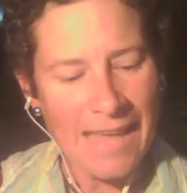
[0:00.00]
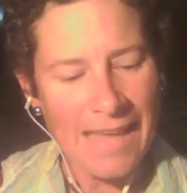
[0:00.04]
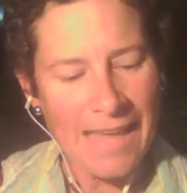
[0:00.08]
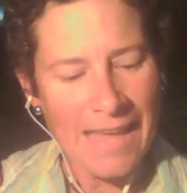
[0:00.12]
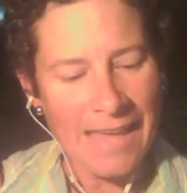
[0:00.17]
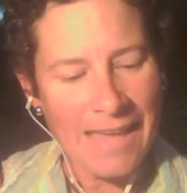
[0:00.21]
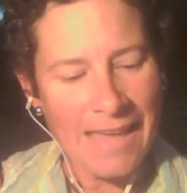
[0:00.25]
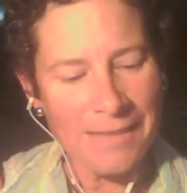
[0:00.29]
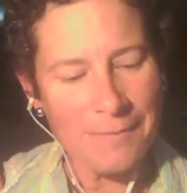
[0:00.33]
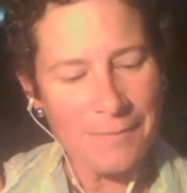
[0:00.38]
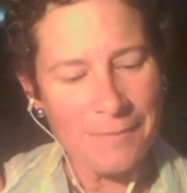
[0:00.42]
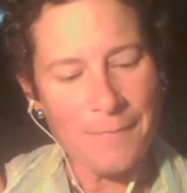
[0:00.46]

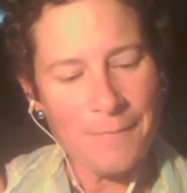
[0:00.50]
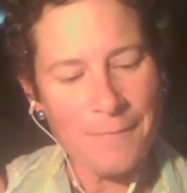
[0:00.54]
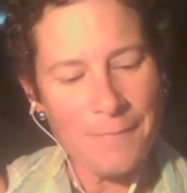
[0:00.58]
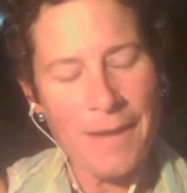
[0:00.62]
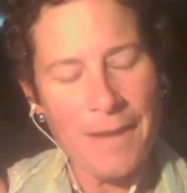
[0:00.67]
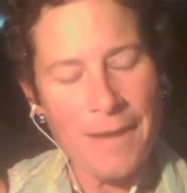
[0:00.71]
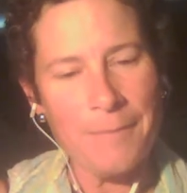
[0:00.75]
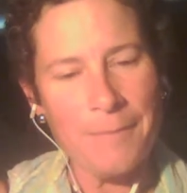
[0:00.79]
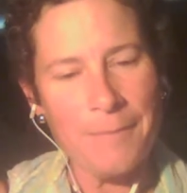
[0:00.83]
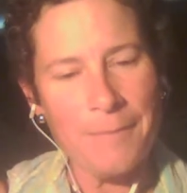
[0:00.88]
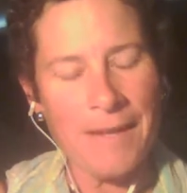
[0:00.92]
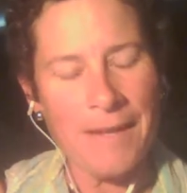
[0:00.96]
And
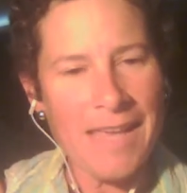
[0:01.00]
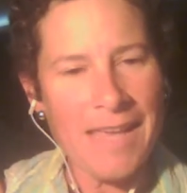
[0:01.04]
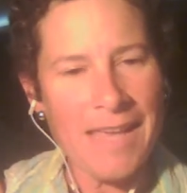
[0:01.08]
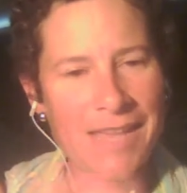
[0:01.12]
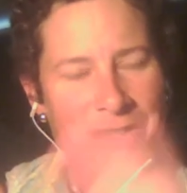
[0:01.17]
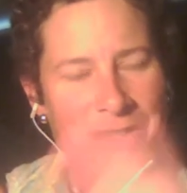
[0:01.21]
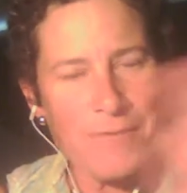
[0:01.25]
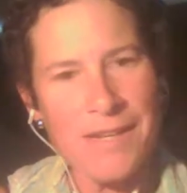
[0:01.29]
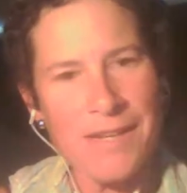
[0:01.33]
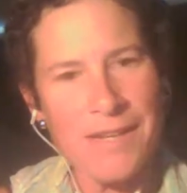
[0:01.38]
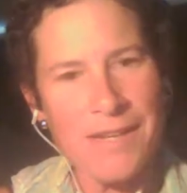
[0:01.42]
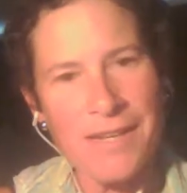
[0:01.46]
my
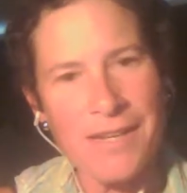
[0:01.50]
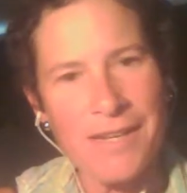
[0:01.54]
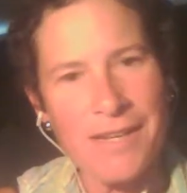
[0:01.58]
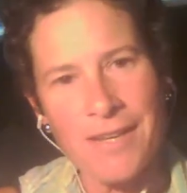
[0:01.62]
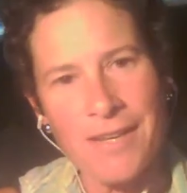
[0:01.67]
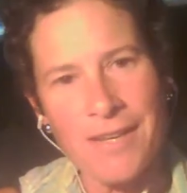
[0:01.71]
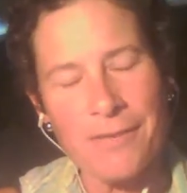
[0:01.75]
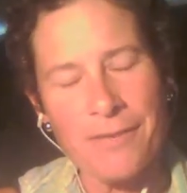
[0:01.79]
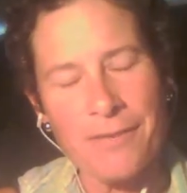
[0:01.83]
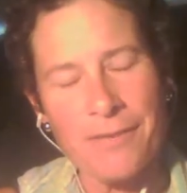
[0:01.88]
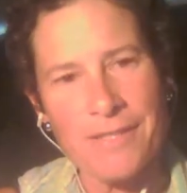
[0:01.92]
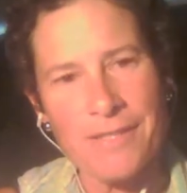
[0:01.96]
last radio
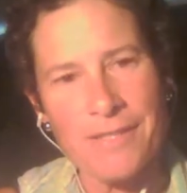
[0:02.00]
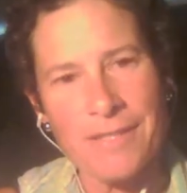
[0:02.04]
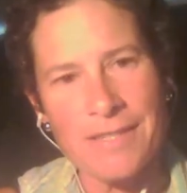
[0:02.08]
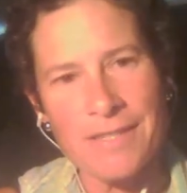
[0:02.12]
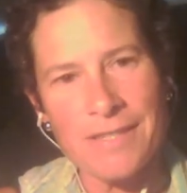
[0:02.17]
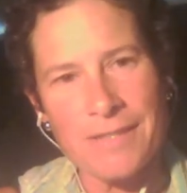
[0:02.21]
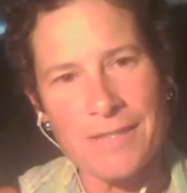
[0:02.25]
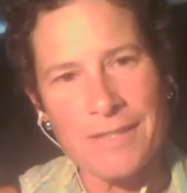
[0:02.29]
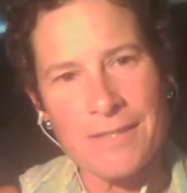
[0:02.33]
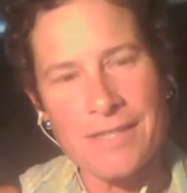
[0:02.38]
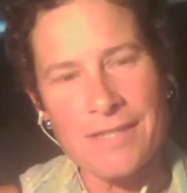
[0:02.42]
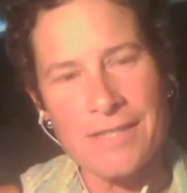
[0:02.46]
gig was
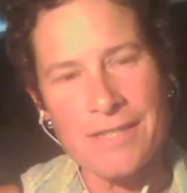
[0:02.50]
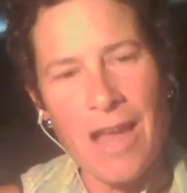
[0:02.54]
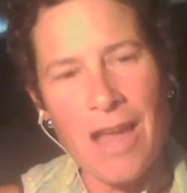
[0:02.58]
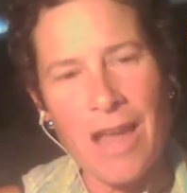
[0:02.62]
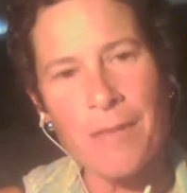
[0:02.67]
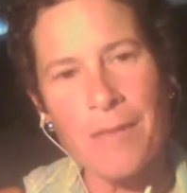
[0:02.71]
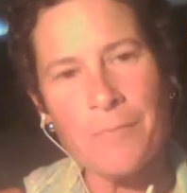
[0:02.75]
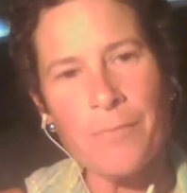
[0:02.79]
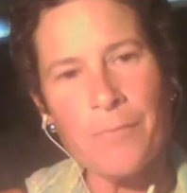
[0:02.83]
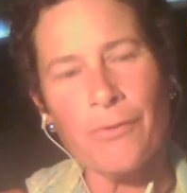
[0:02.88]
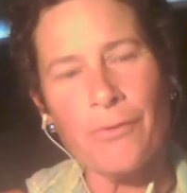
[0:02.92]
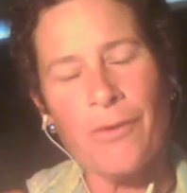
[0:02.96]
this
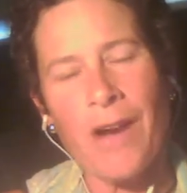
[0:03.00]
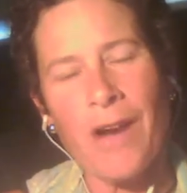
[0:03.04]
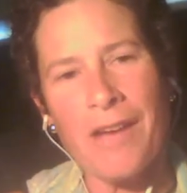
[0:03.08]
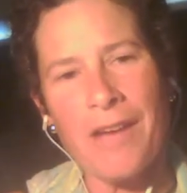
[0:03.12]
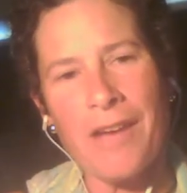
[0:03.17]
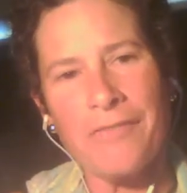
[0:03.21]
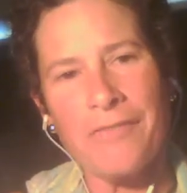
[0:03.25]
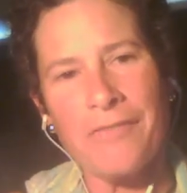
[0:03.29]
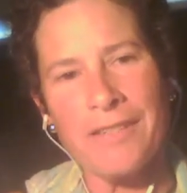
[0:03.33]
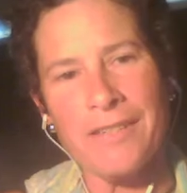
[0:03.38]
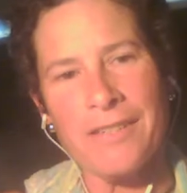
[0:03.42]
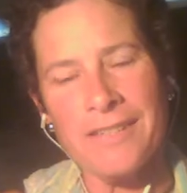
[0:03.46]

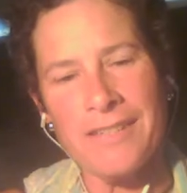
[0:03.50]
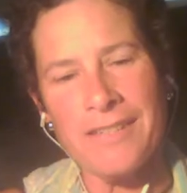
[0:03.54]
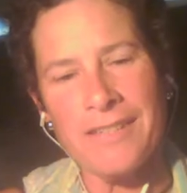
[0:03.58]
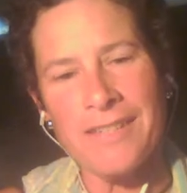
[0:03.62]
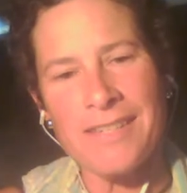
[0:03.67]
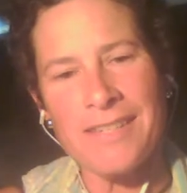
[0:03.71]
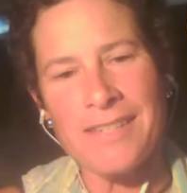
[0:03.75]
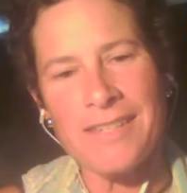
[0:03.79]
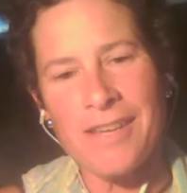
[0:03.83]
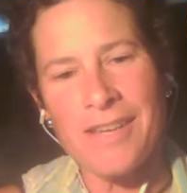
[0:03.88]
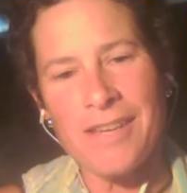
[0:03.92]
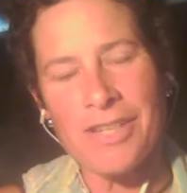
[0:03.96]
nonprofit
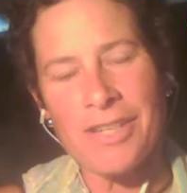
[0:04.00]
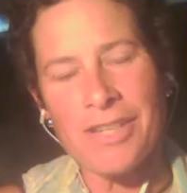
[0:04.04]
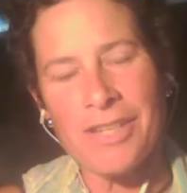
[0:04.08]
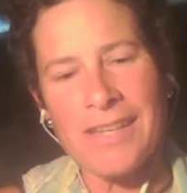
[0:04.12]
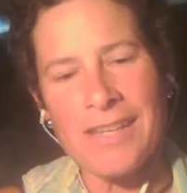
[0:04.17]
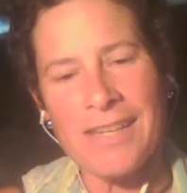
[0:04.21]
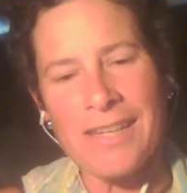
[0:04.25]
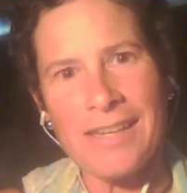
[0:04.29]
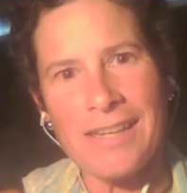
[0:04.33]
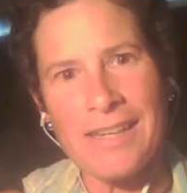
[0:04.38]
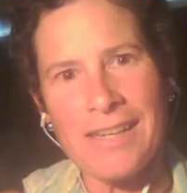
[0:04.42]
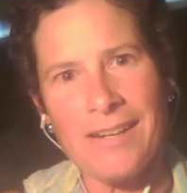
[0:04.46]

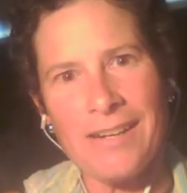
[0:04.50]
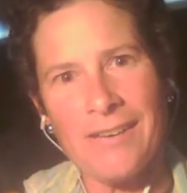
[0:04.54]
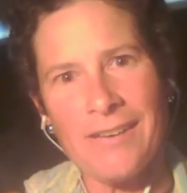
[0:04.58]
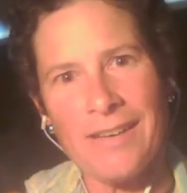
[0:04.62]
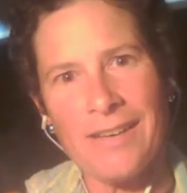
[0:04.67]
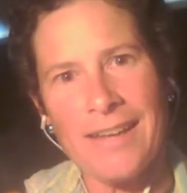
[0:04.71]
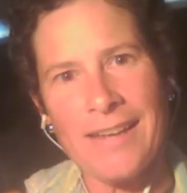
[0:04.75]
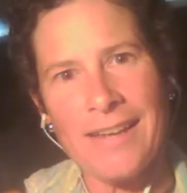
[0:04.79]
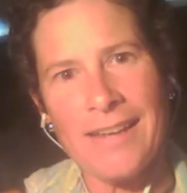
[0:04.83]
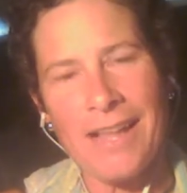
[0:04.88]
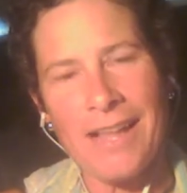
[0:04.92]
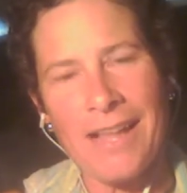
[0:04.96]
station here
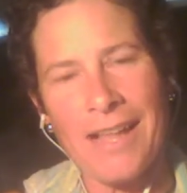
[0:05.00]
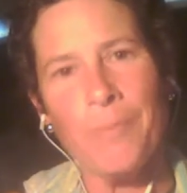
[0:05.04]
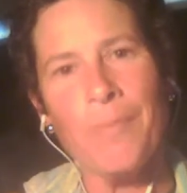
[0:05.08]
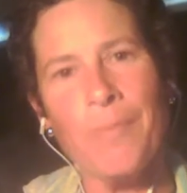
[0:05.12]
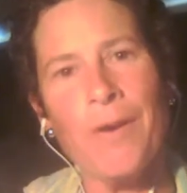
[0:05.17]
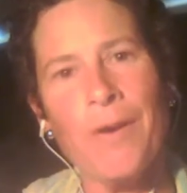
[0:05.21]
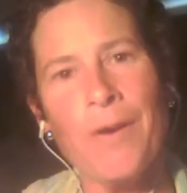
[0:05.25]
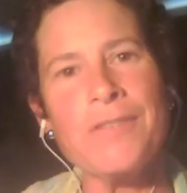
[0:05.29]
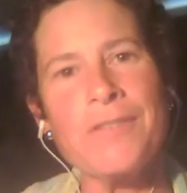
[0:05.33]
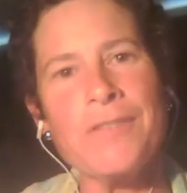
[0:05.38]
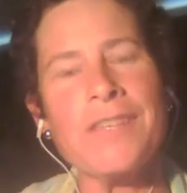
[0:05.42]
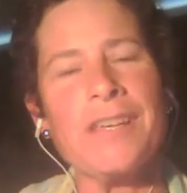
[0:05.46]
in
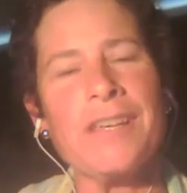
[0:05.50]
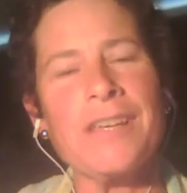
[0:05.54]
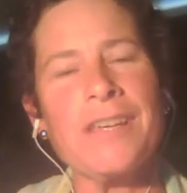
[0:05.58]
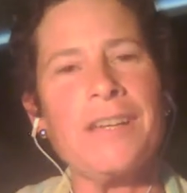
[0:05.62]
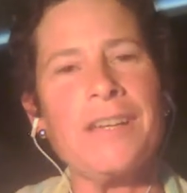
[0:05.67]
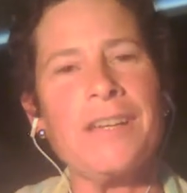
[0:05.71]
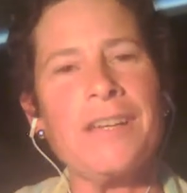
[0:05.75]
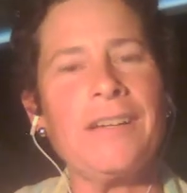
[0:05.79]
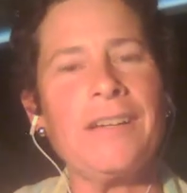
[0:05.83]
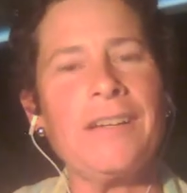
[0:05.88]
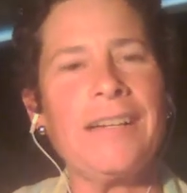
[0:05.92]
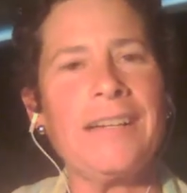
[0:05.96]

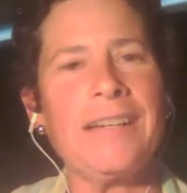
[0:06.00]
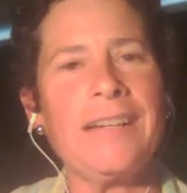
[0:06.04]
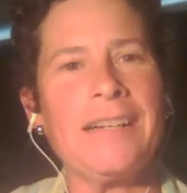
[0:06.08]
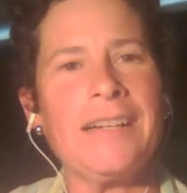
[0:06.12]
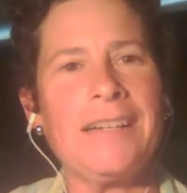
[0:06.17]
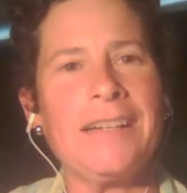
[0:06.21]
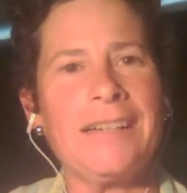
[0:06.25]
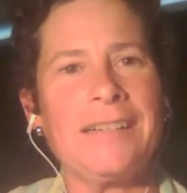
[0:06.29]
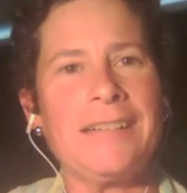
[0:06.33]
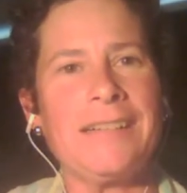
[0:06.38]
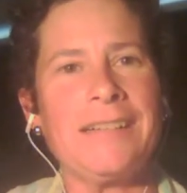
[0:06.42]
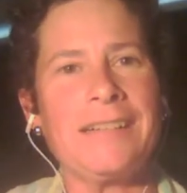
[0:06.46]
Alamosa,
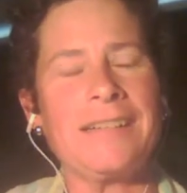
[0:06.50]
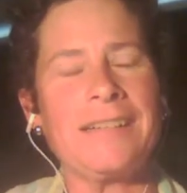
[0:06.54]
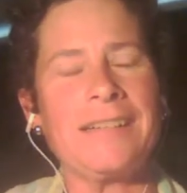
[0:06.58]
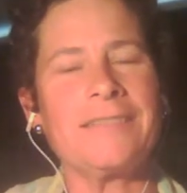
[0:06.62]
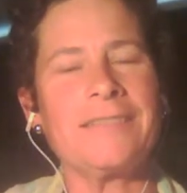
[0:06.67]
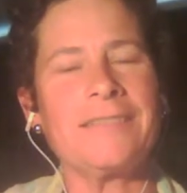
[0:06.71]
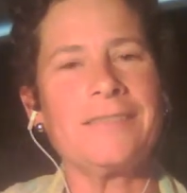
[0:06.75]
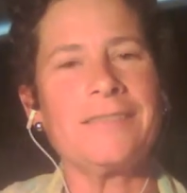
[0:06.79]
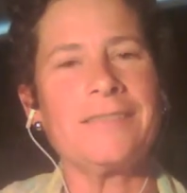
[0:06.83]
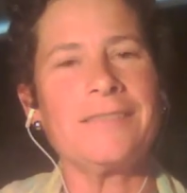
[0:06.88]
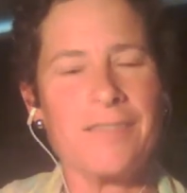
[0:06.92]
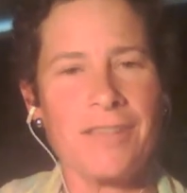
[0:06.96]

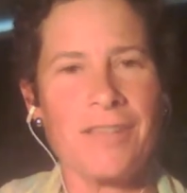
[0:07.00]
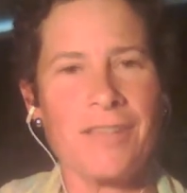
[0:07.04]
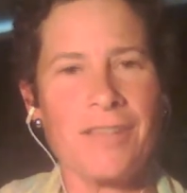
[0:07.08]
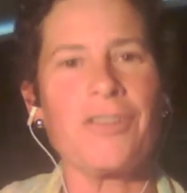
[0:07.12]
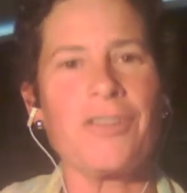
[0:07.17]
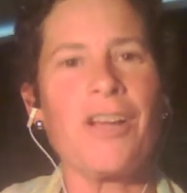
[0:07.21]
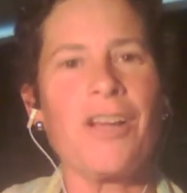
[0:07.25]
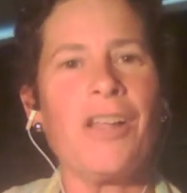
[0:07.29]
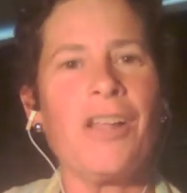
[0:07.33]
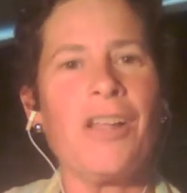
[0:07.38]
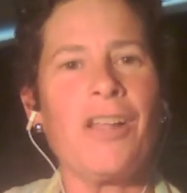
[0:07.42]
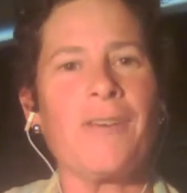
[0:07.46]

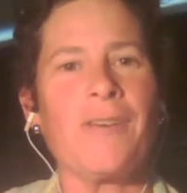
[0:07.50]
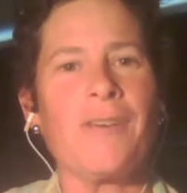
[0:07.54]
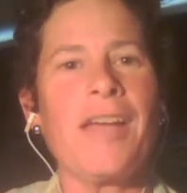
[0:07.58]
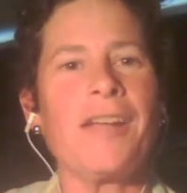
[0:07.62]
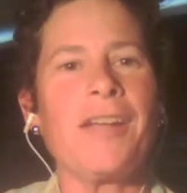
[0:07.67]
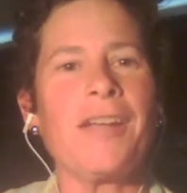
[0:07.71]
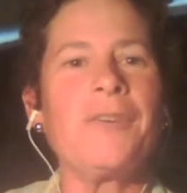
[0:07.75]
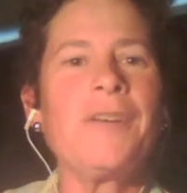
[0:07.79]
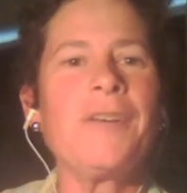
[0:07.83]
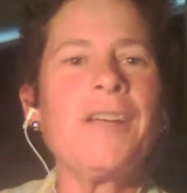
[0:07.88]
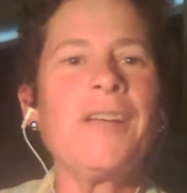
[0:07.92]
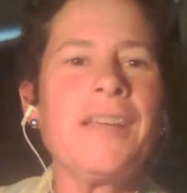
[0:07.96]
southern
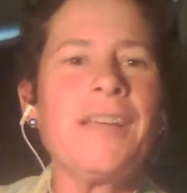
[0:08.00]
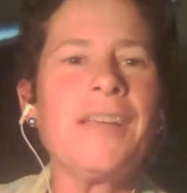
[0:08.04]
Colorado,